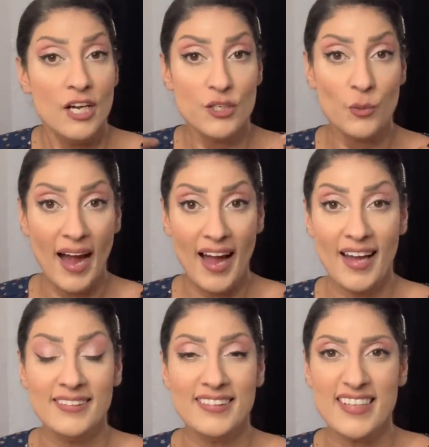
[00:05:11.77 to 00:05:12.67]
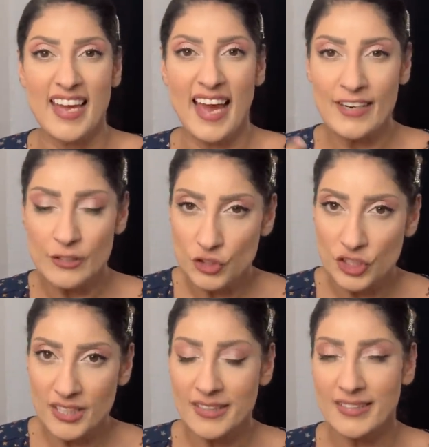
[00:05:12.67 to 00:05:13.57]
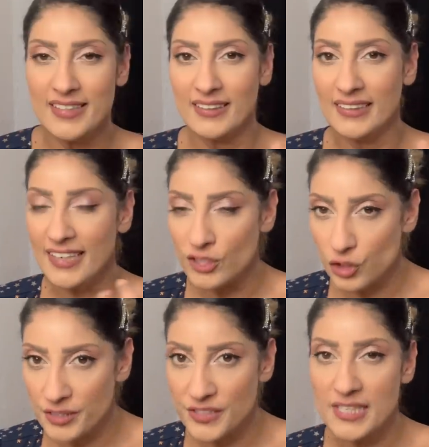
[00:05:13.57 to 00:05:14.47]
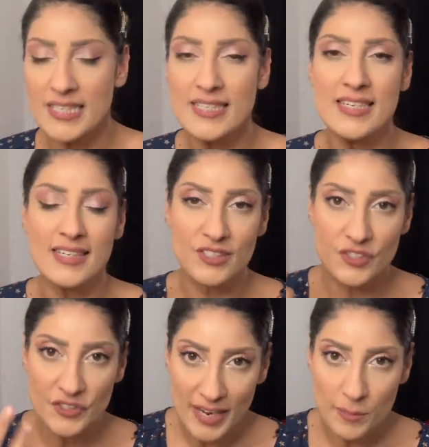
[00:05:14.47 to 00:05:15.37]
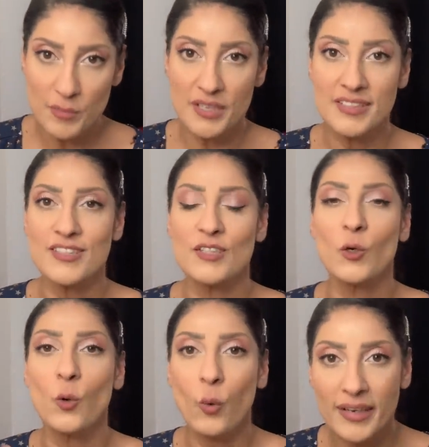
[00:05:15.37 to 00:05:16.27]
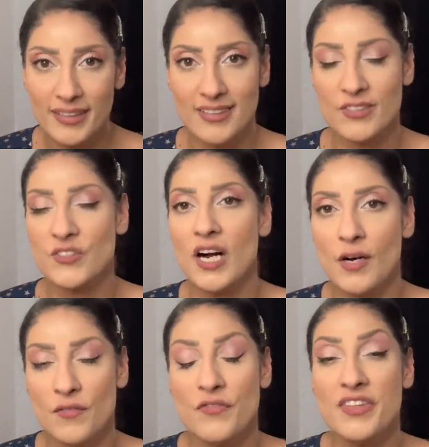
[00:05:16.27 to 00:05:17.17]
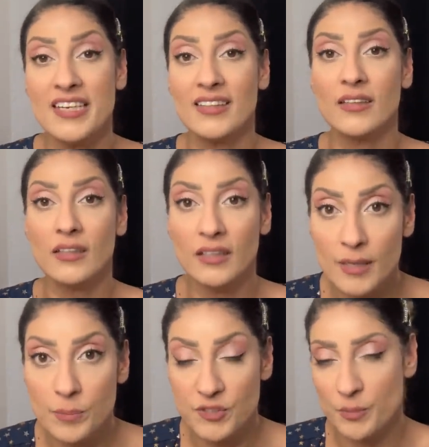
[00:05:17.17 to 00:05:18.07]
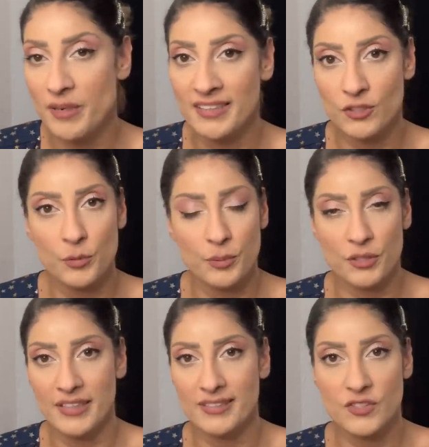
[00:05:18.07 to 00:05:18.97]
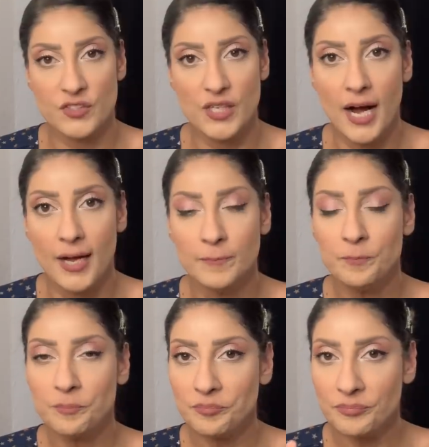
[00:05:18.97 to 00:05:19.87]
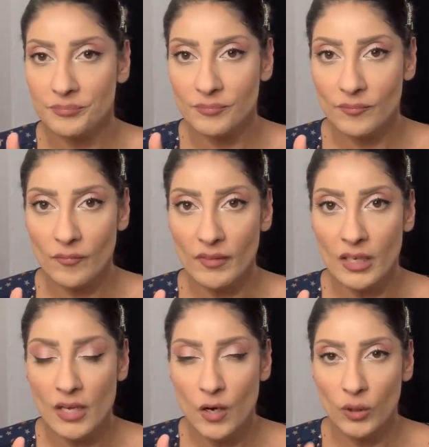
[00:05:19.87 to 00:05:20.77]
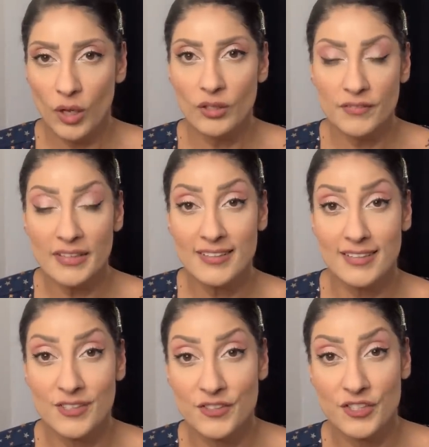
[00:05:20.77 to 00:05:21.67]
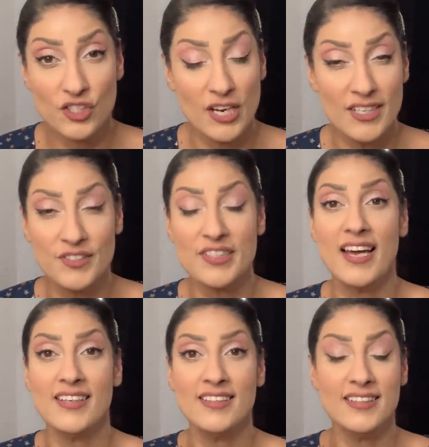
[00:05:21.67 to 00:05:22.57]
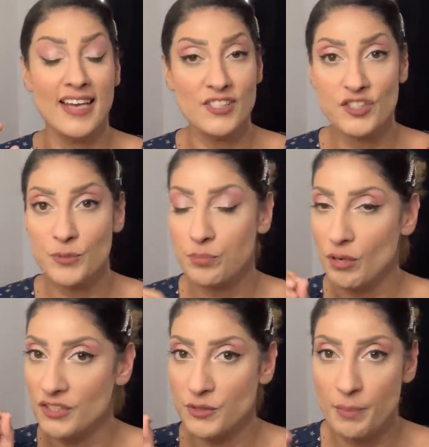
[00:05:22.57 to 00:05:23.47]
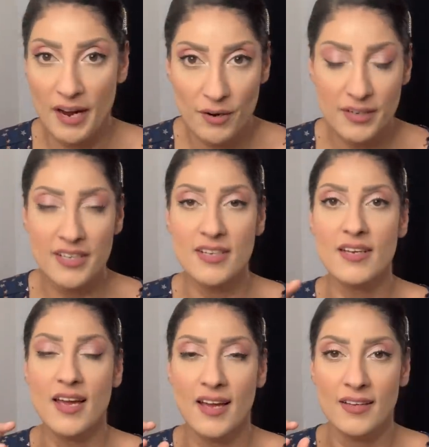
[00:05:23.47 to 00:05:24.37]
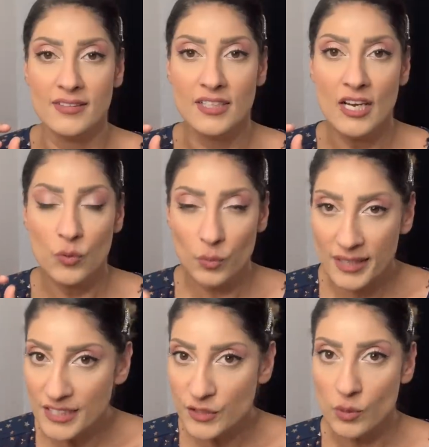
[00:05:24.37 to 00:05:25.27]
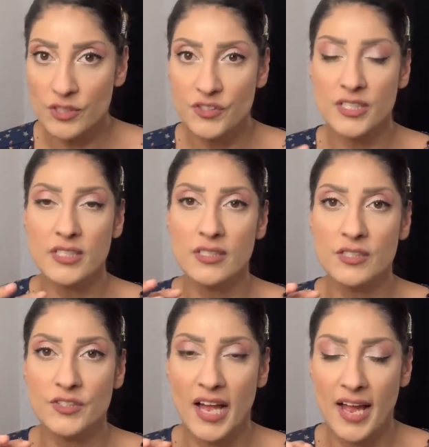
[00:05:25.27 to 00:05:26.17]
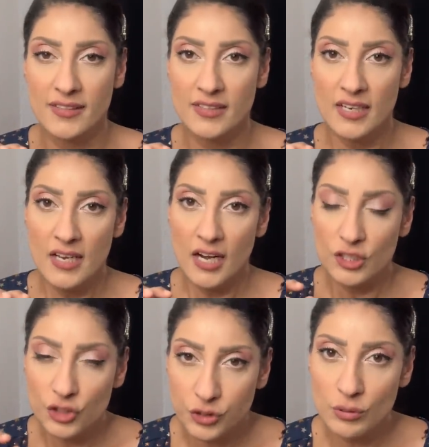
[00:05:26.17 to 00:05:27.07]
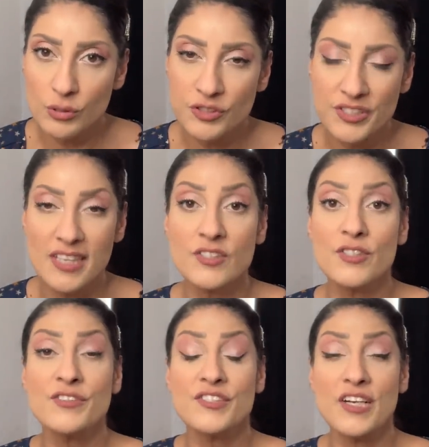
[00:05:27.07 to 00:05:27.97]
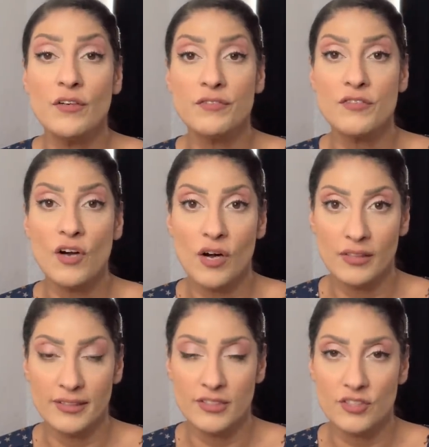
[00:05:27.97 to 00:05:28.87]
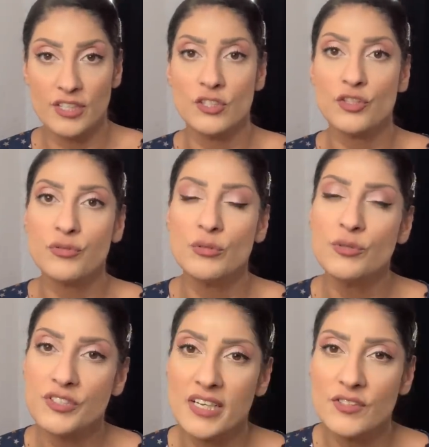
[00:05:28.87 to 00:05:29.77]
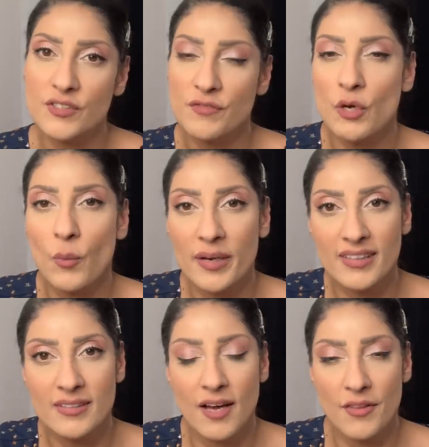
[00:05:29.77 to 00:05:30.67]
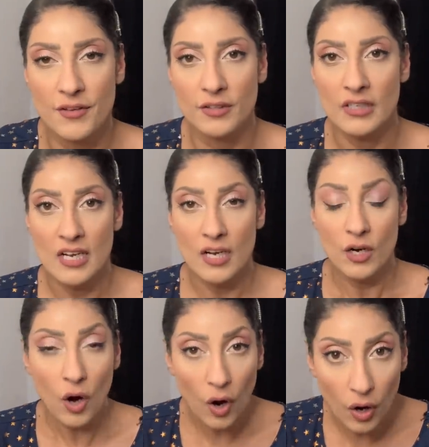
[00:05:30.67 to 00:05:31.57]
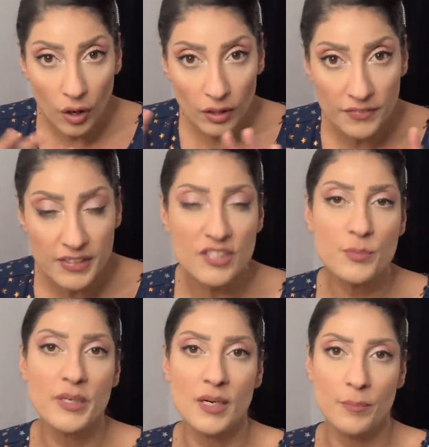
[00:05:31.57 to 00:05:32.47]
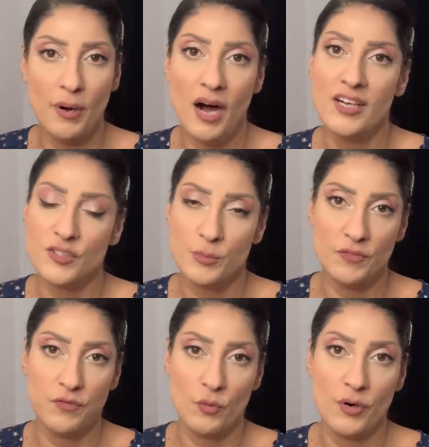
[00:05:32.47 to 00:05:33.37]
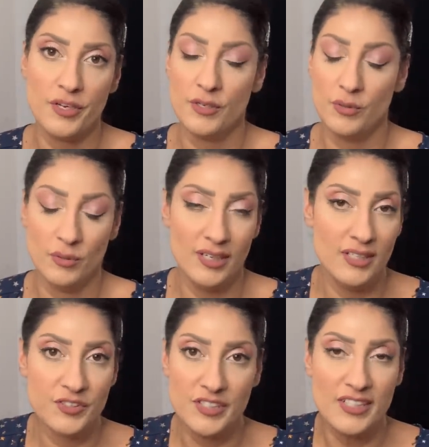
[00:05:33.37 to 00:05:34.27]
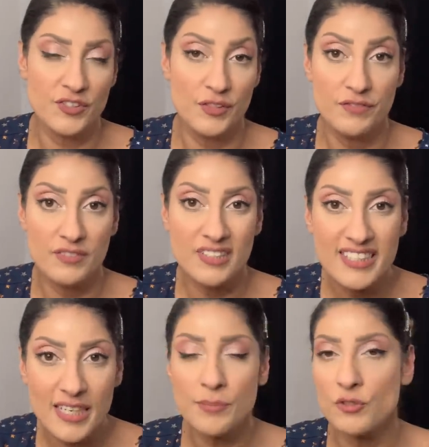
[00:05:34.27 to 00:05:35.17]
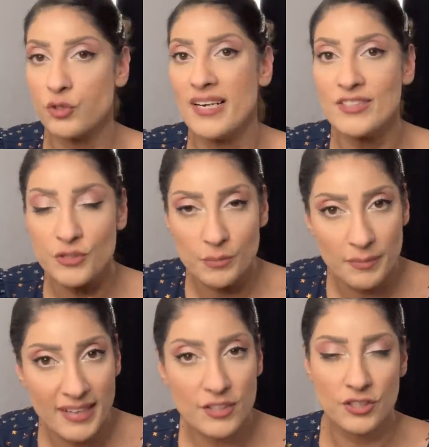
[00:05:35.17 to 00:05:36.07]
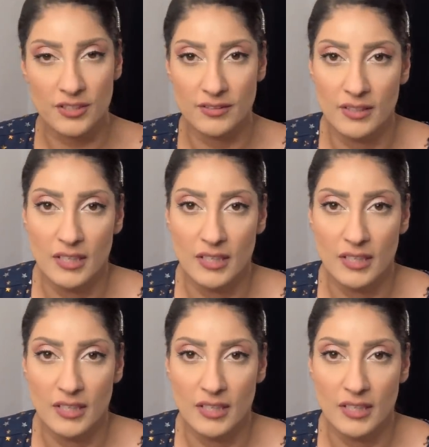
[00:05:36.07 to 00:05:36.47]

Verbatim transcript: You add the energy, the electricity, the excitement, the quickness of the eclipse meeting Jupiter in the sky. Well, all of that does suggest that yes, prosperity and resources and a true sense of self knowledge and a true sense of knowing another all of these become possible for you. A sense of deep transformation